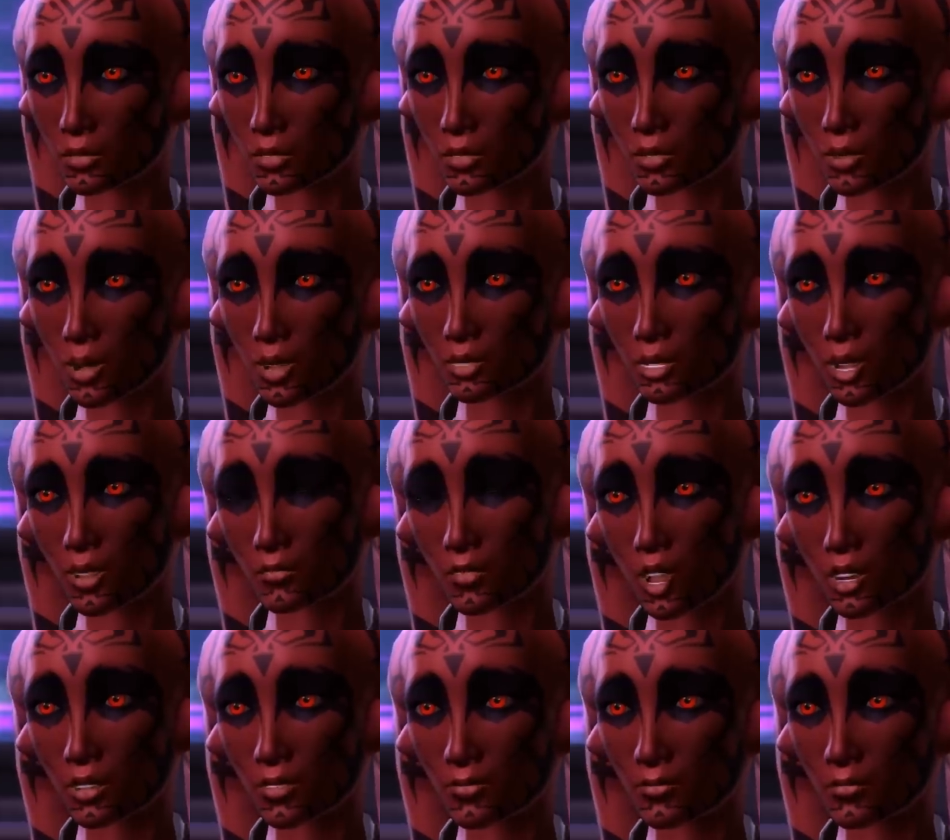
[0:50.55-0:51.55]

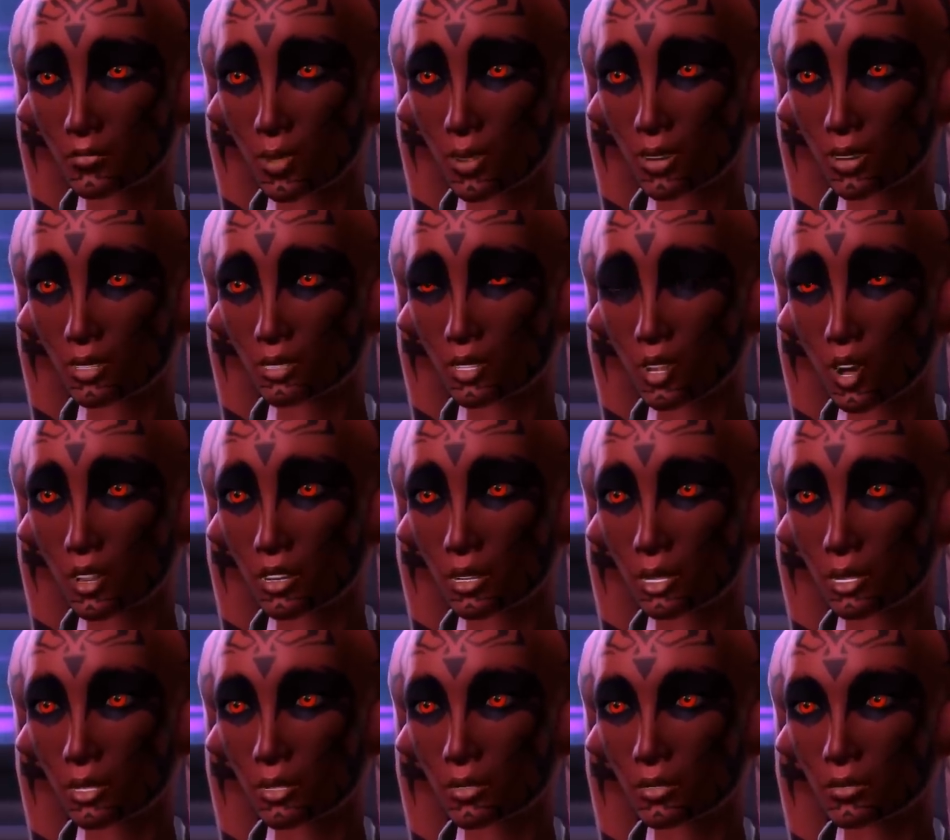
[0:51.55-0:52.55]
questionable temper and
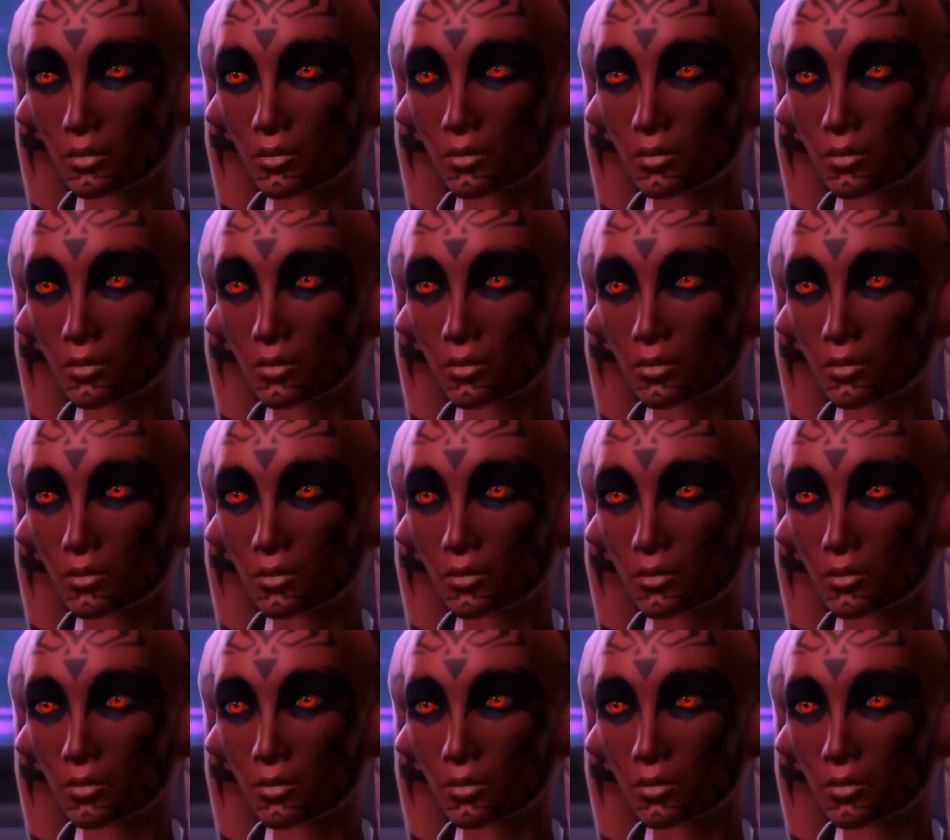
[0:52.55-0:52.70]
such.